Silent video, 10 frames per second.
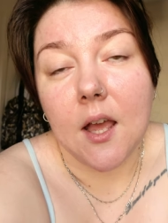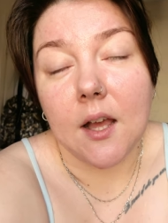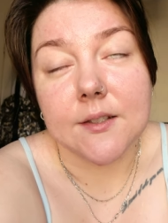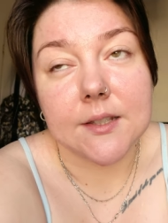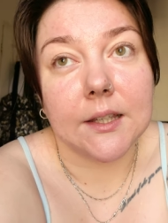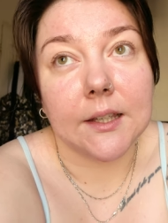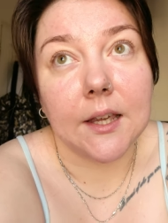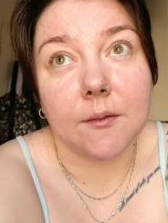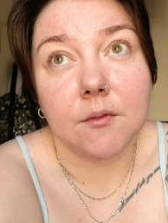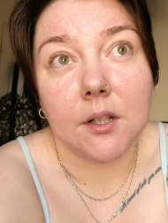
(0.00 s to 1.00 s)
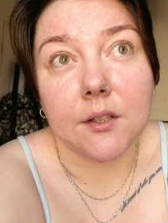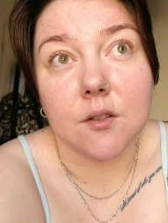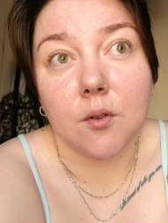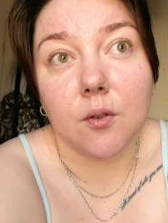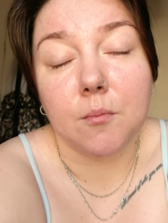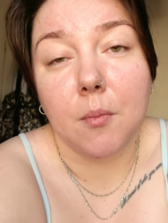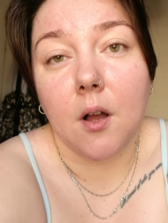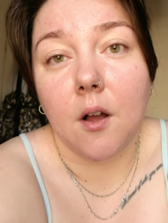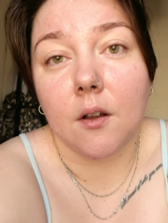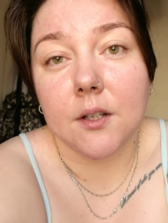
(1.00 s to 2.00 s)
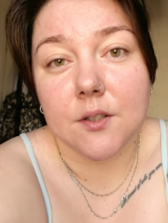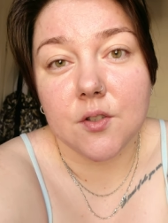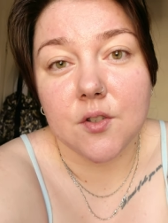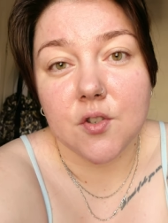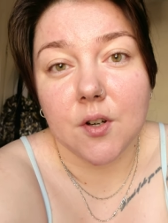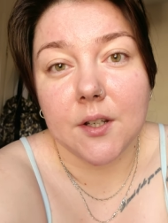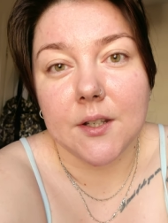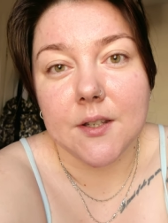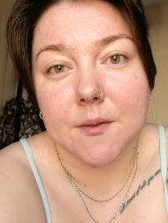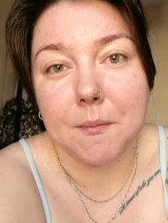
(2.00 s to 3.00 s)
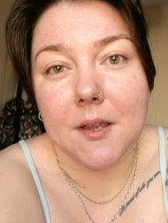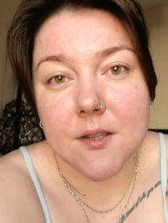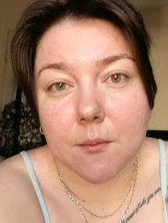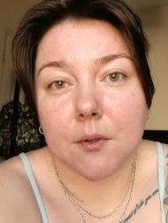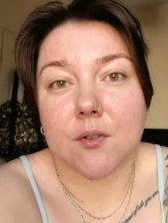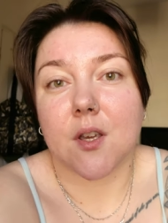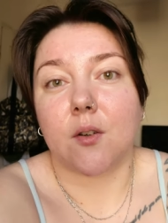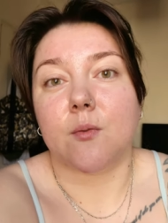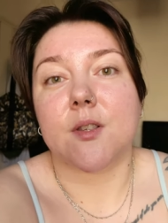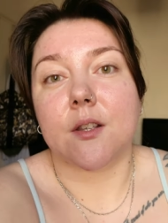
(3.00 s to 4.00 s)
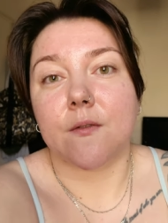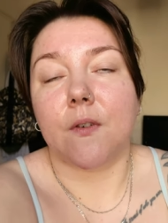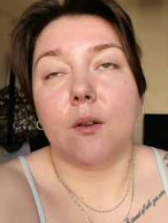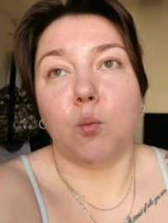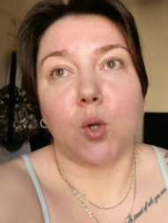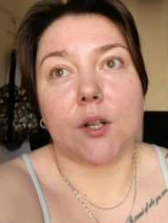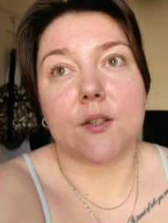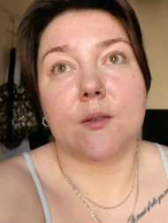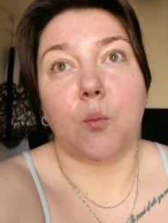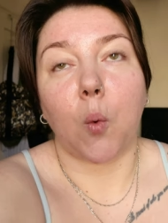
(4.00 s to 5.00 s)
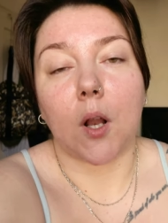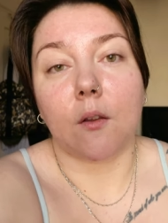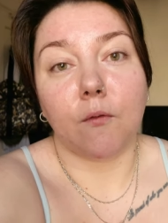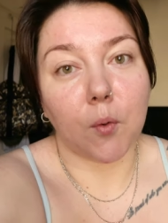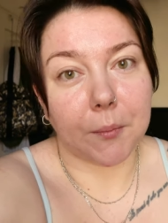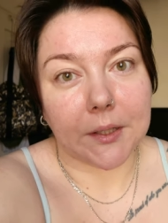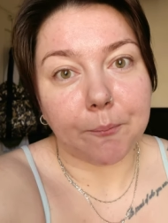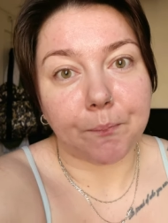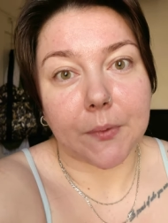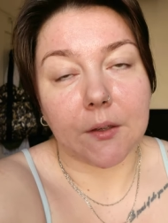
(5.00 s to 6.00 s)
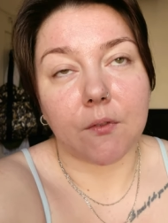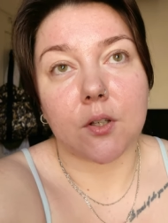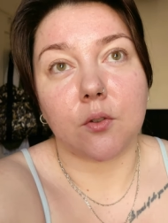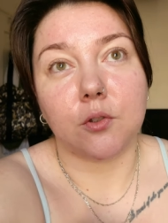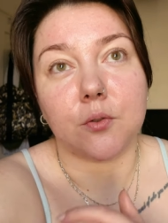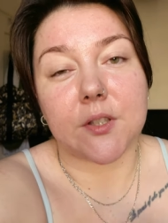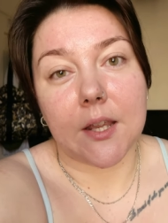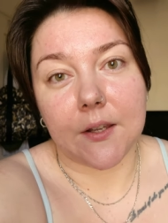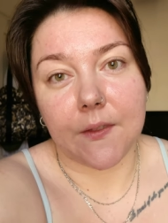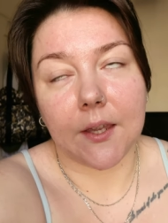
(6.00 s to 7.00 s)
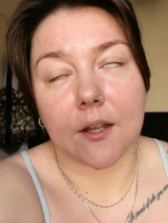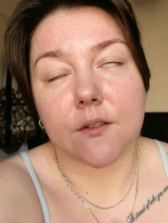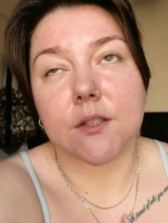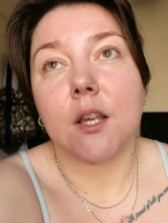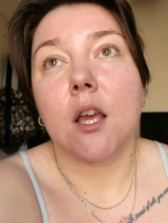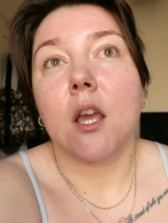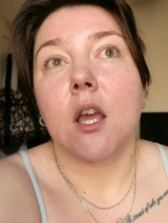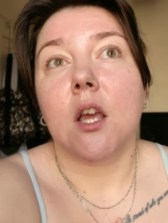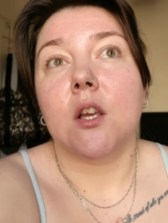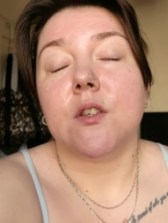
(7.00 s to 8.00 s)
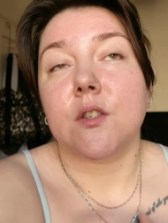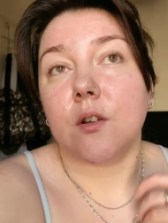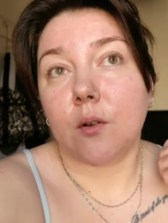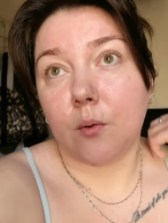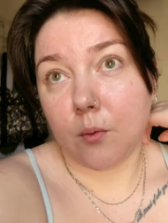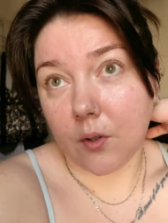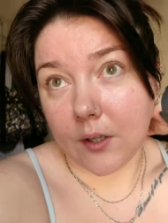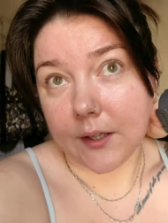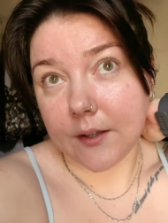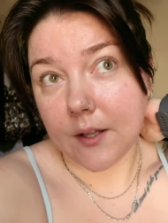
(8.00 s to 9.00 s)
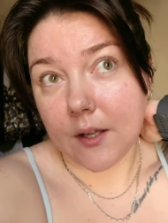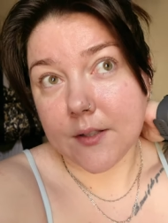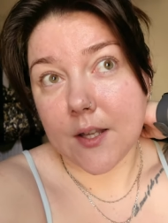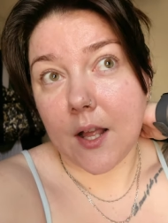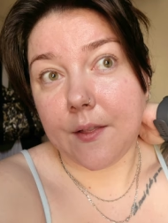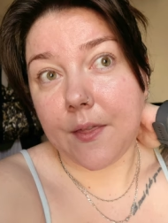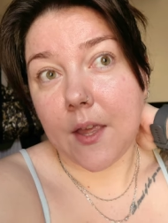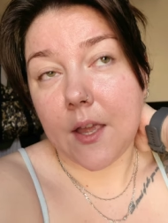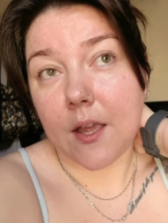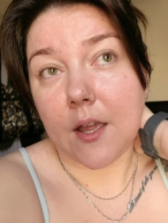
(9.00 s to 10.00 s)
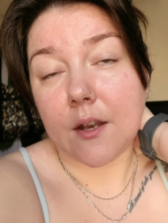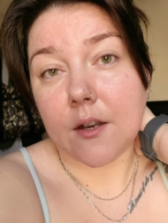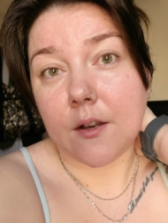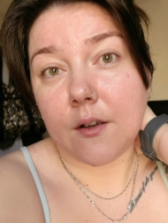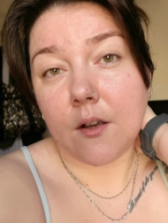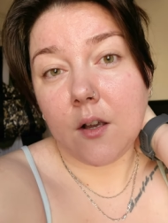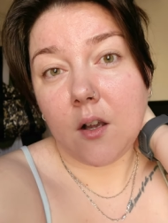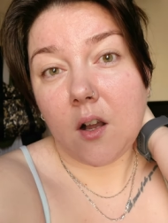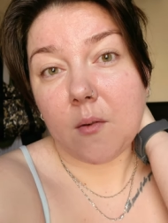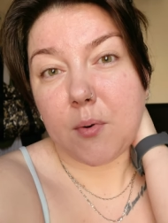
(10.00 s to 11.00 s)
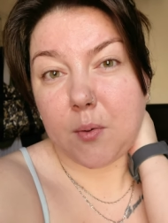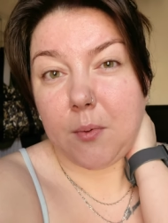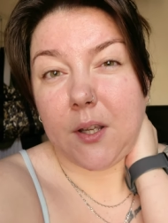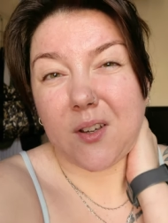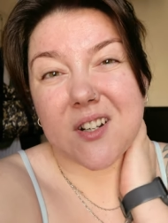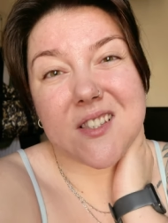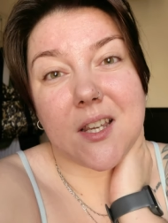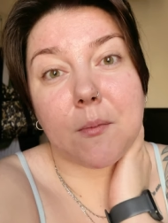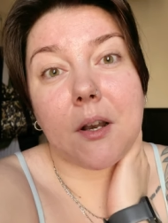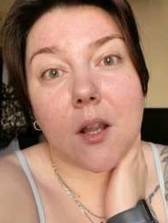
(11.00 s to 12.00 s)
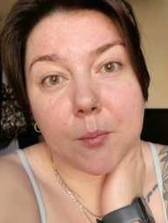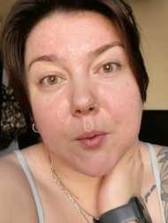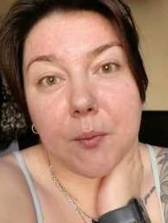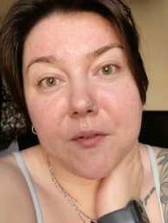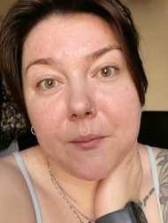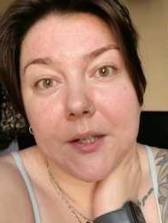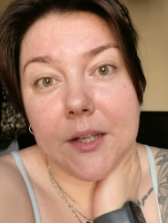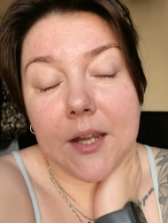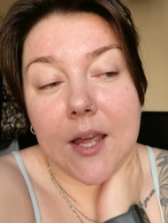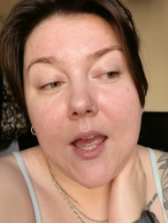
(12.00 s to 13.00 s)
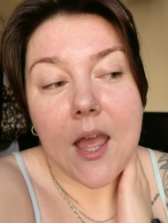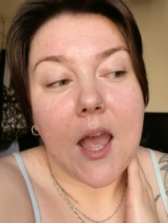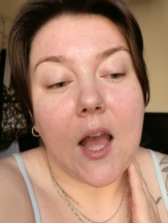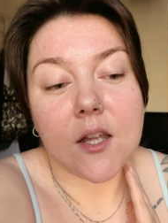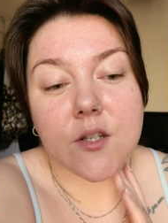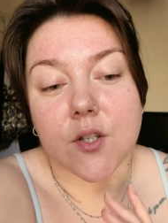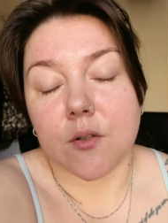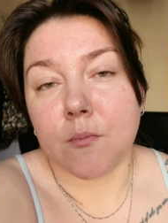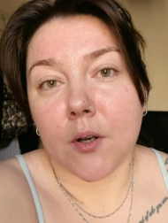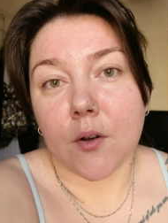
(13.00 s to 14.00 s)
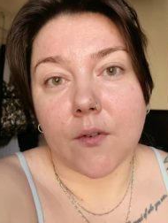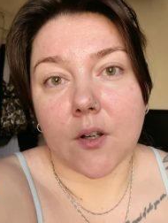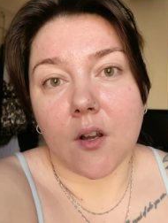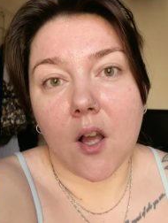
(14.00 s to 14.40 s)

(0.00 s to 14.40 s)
Uh, skincare later on, but let's just try this basic, because I know Cetaphil works well for me if I don't use anything else. So gonna get that, and then I'm probably gonna take my laptop with me and do a bit of a